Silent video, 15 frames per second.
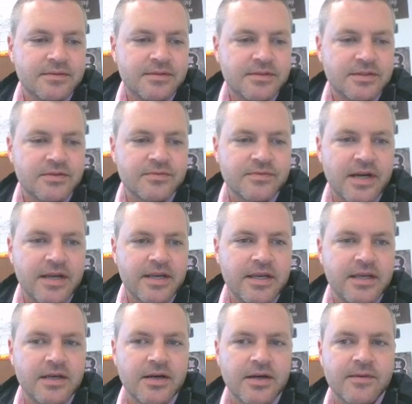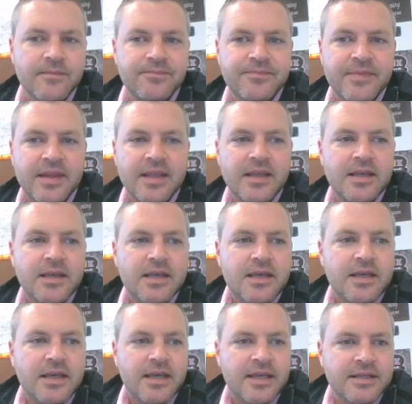So right here
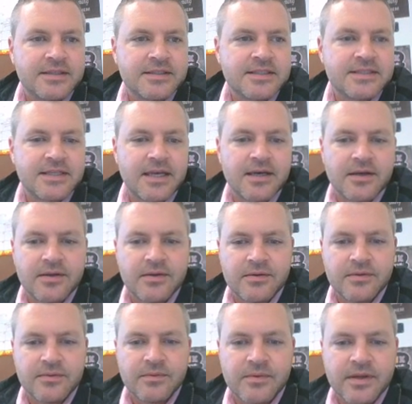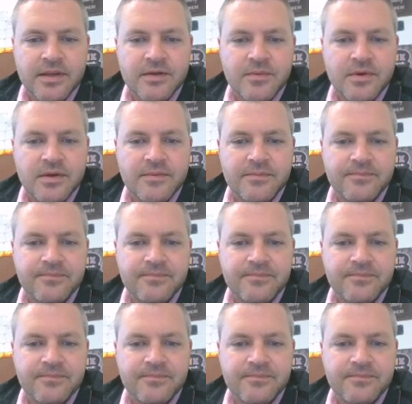in cell, what do they want?